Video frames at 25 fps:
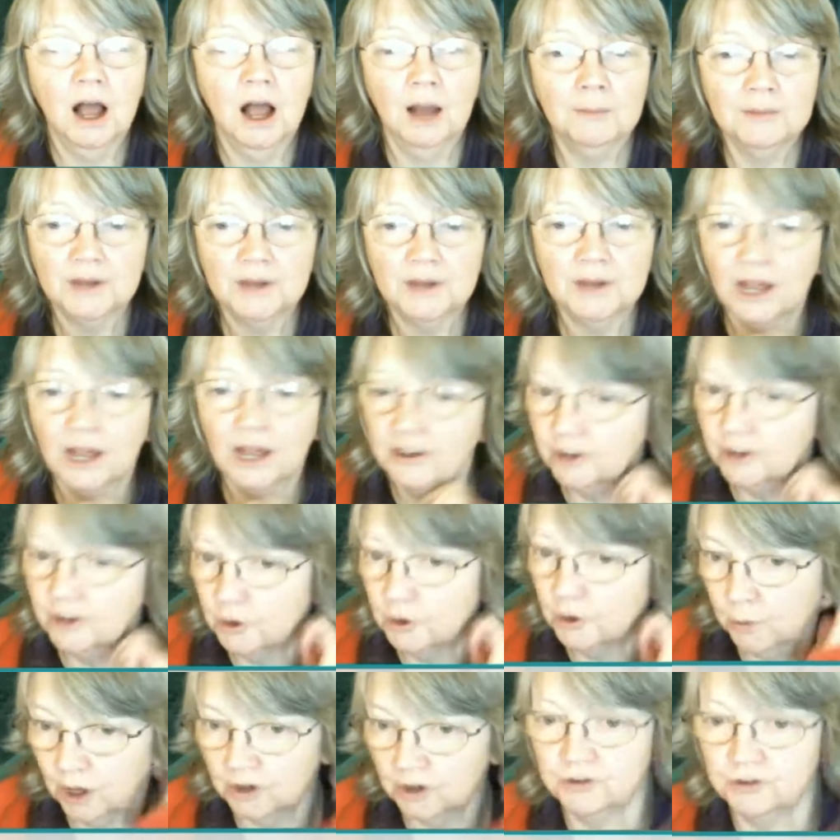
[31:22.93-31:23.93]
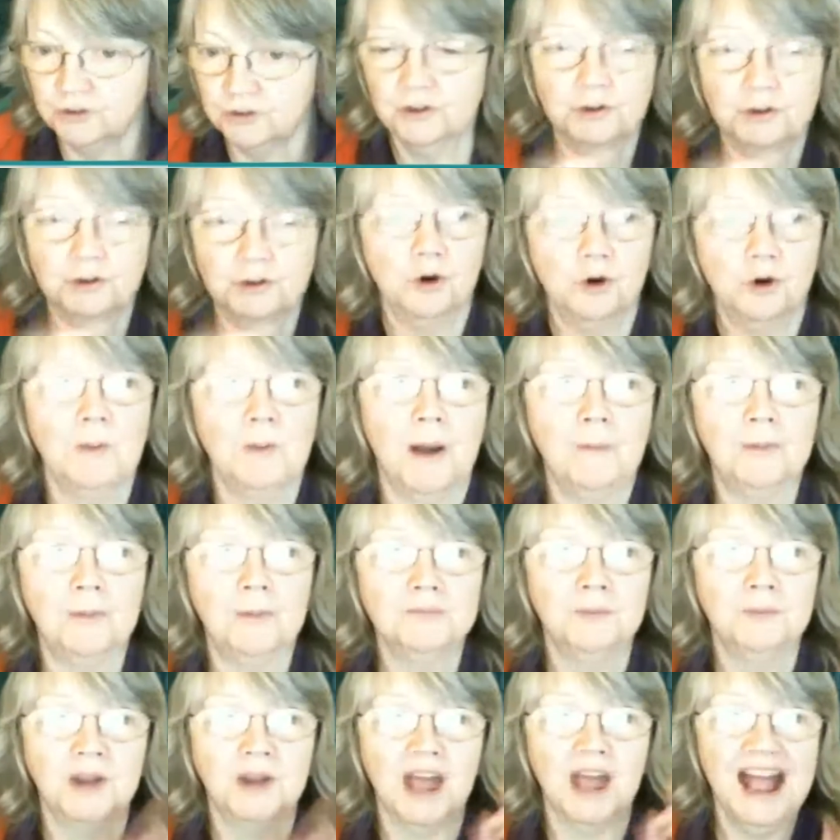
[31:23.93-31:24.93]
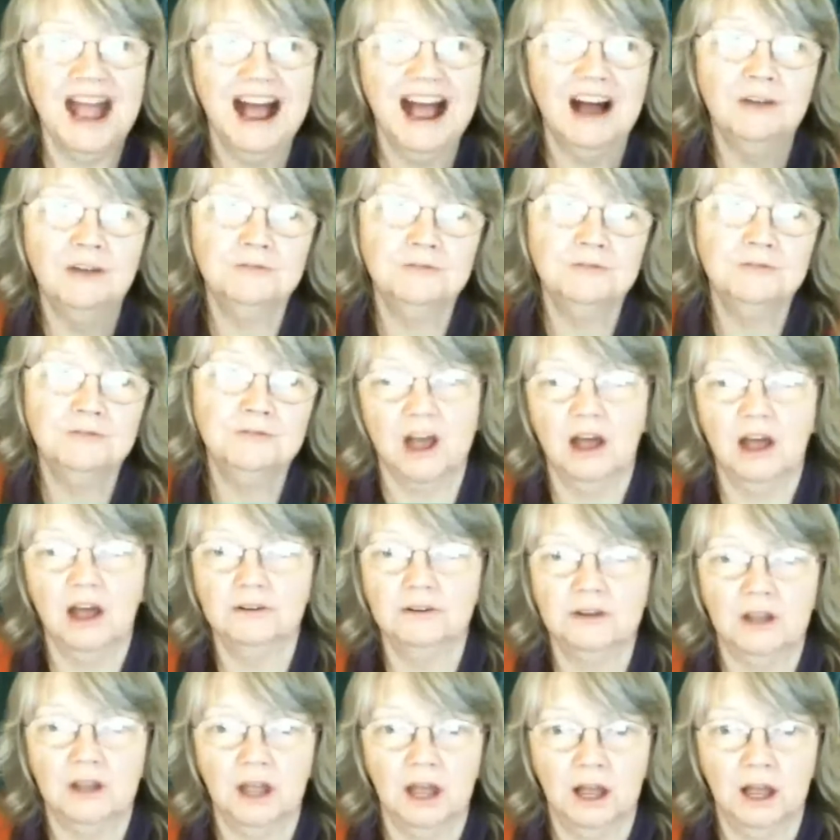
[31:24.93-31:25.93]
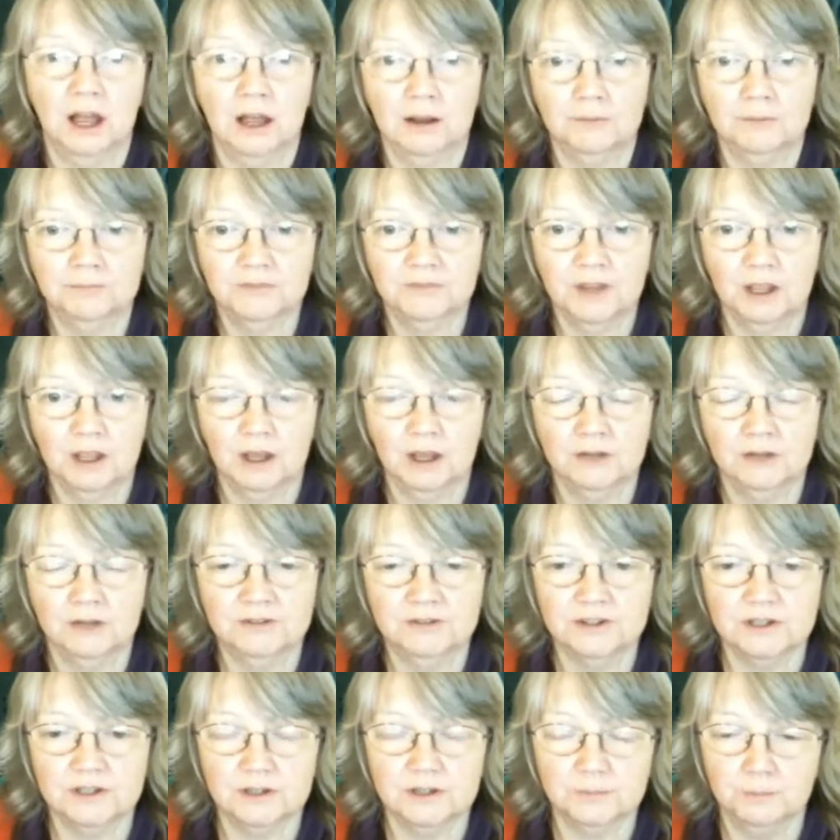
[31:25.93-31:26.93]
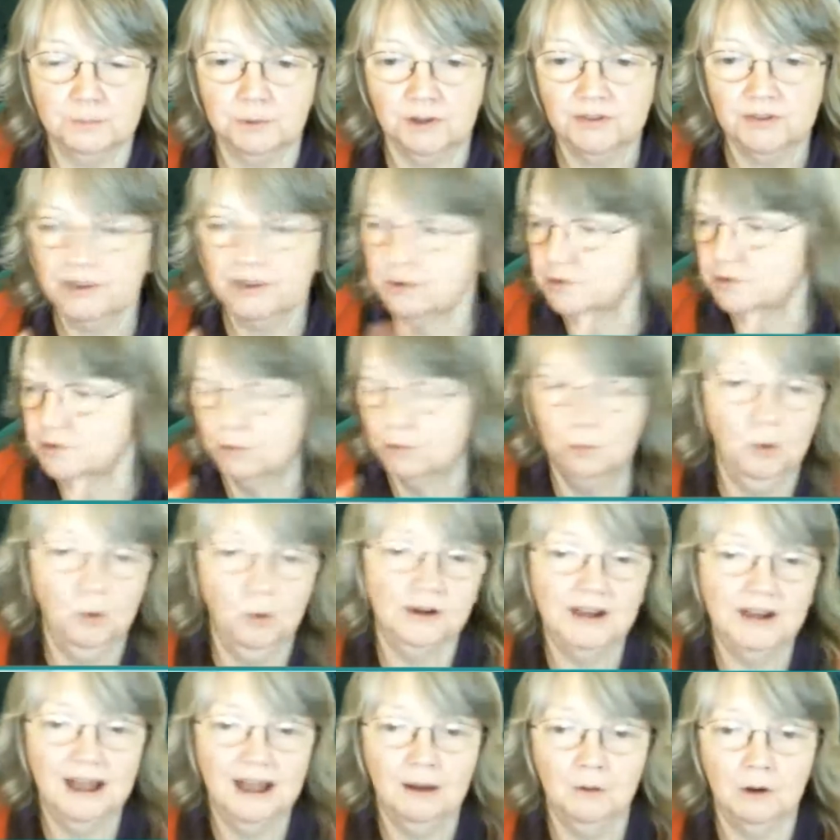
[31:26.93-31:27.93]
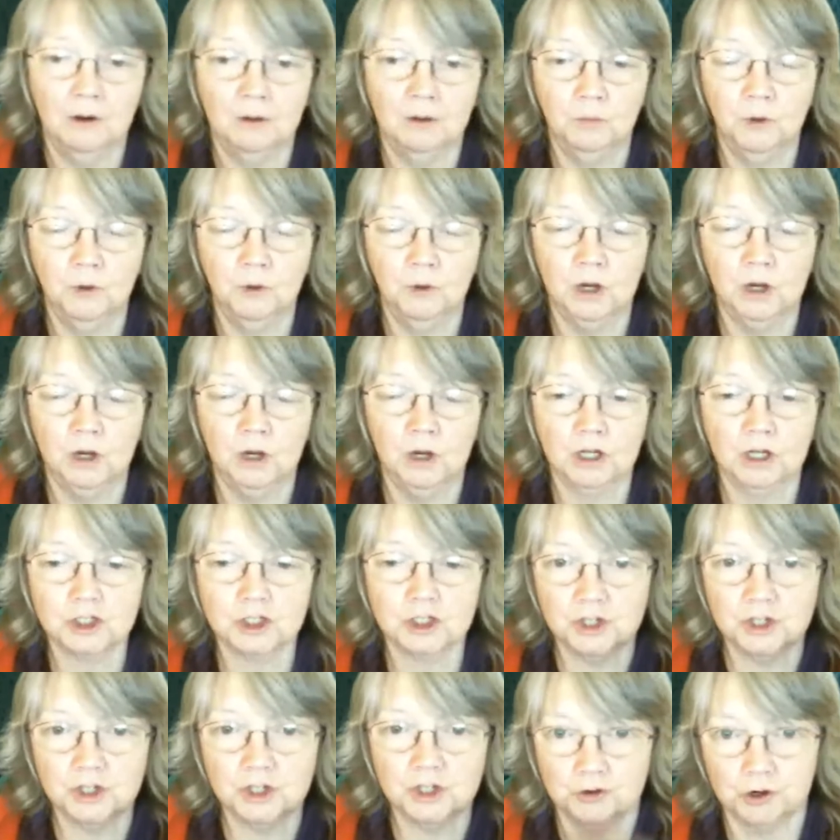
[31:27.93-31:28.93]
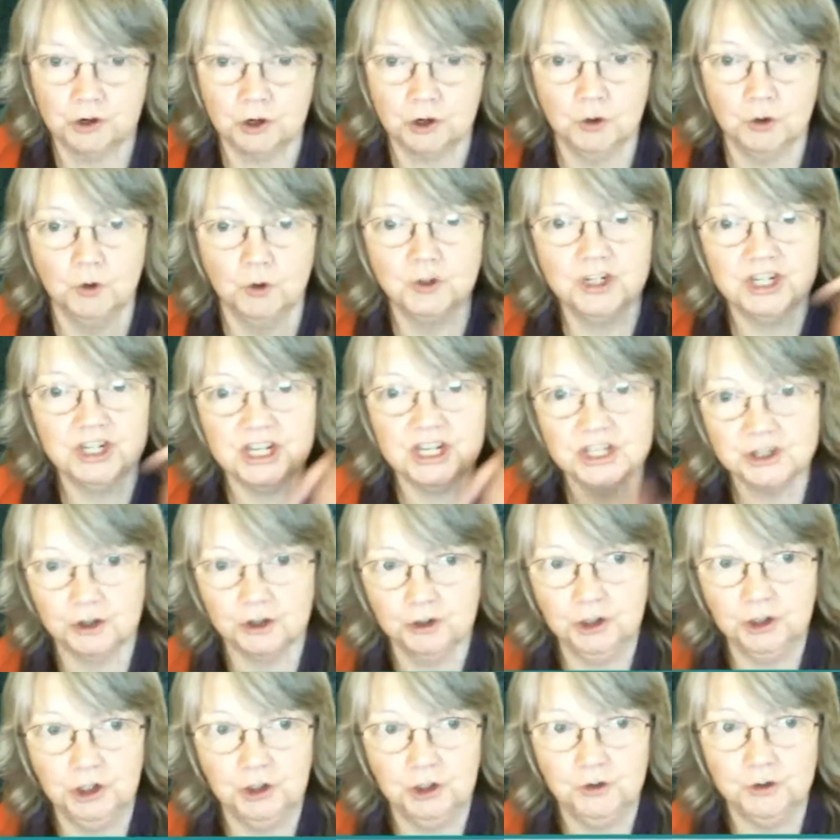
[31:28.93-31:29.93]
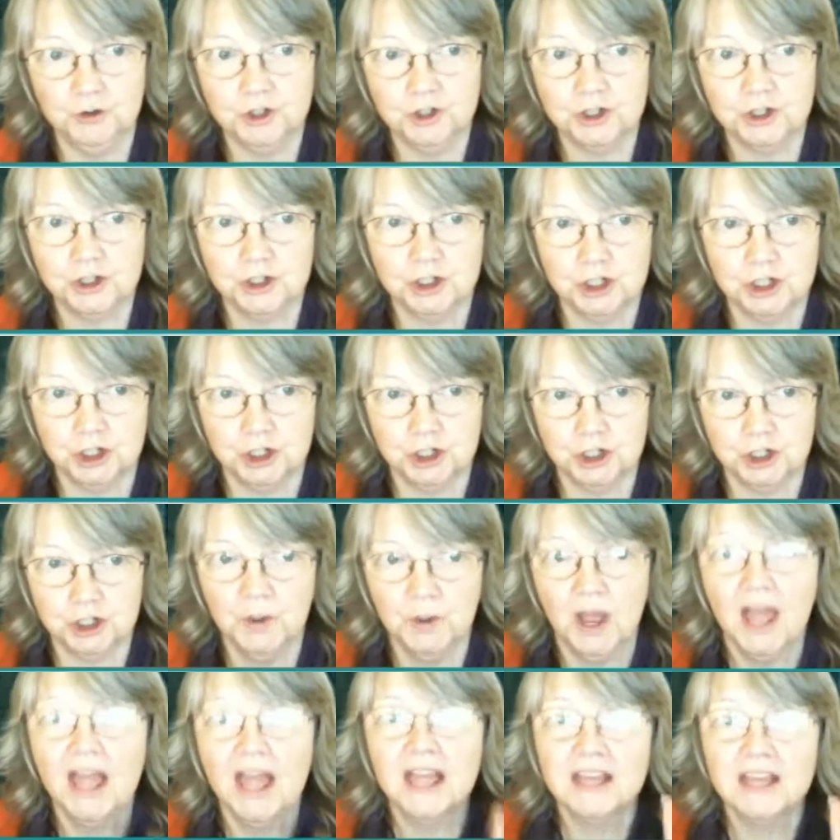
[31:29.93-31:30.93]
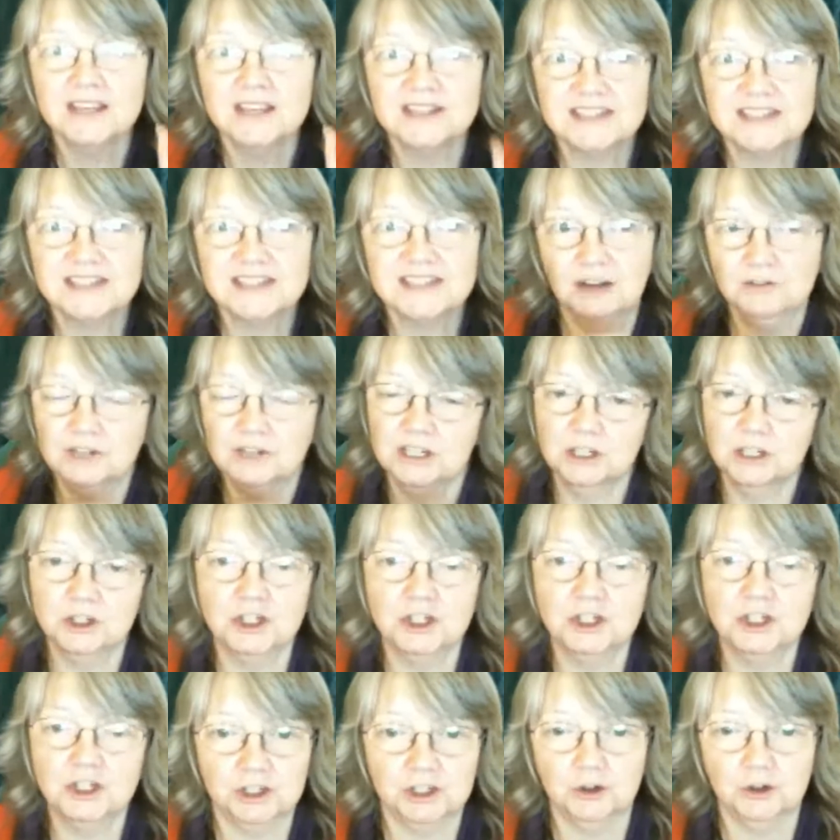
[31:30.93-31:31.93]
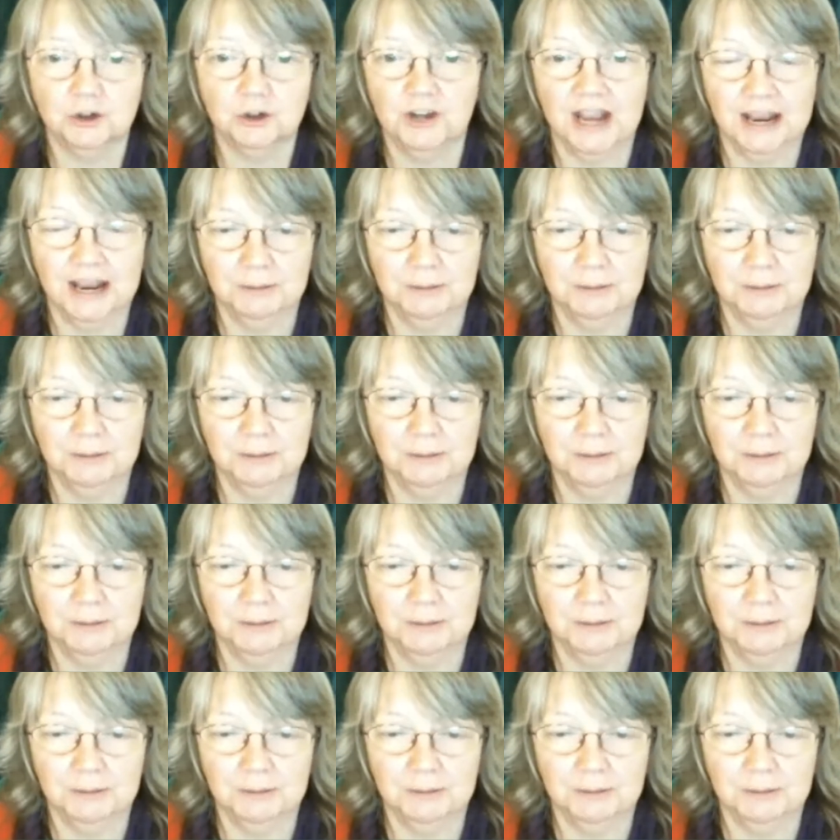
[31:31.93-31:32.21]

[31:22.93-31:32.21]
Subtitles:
I know we're going to sort of talk about, but I have done, I think it was a 1 hour workshop, which is recorded. It's on YouTube, Sound Energy and Your Name.